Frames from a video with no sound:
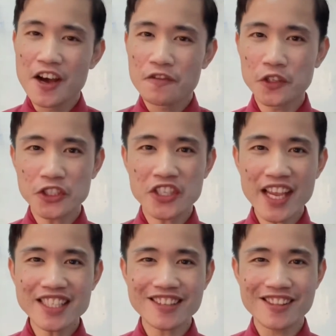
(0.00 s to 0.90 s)
For
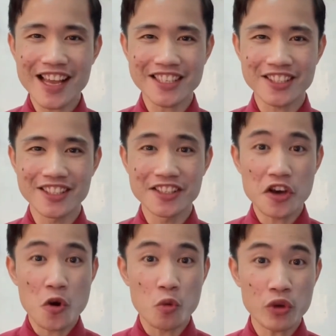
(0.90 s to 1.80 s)
today's lesson,
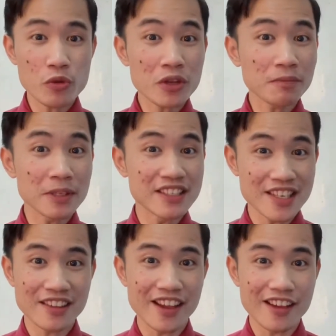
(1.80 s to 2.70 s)
we will be
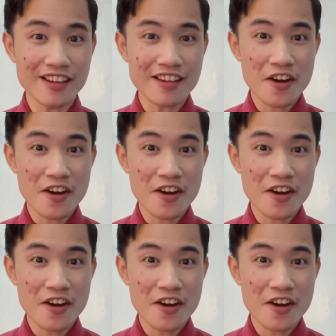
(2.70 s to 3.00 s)
dealing